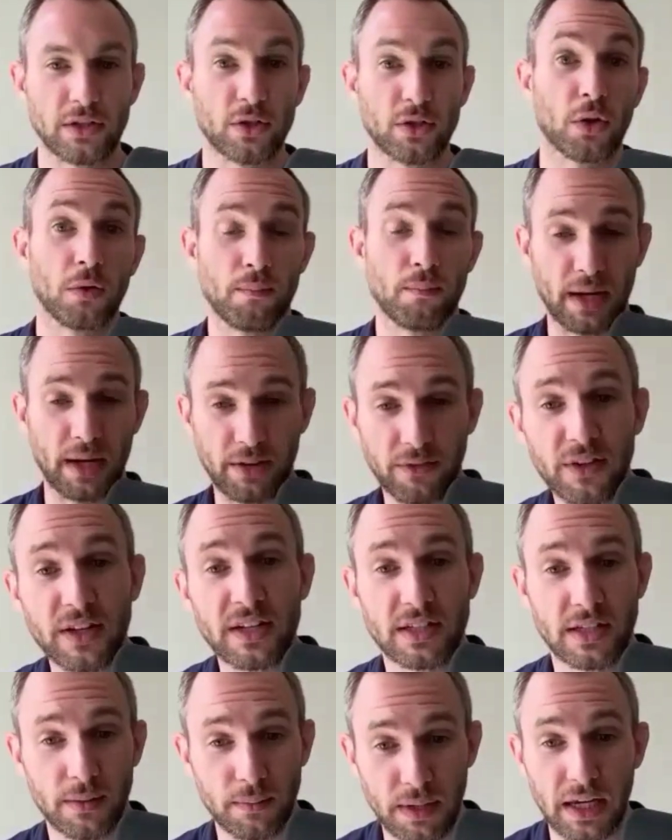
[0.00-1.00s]
There are
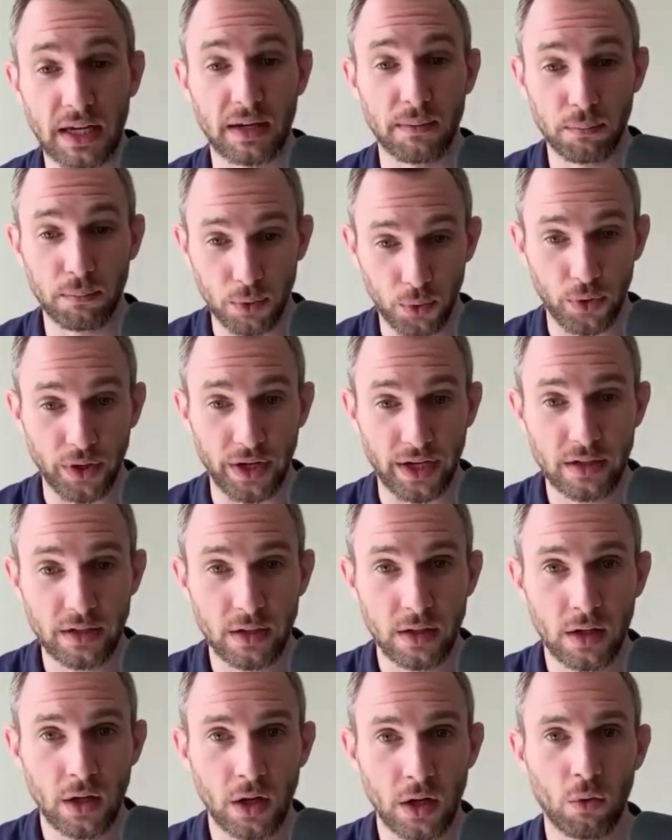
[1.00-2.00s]
benefits to being employed,
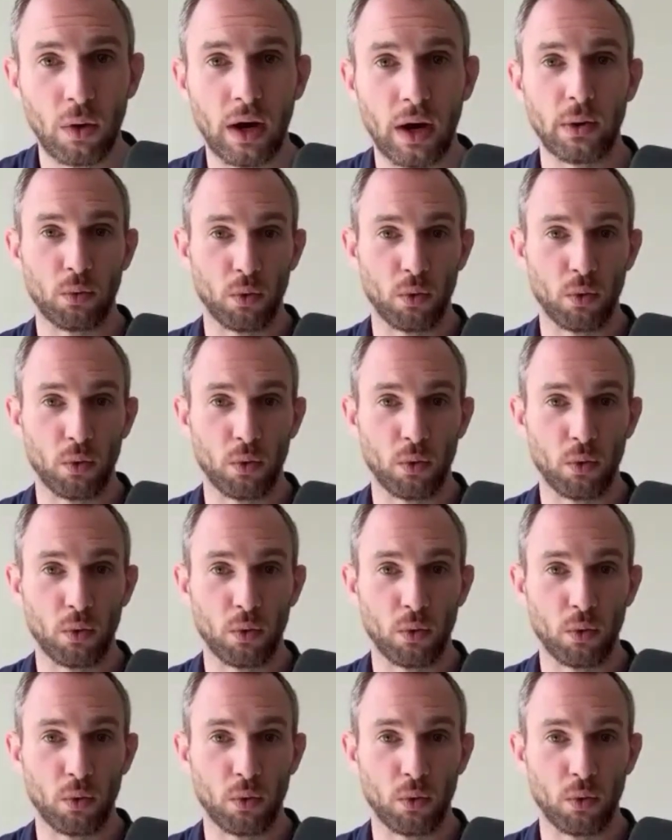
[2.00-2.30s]
right?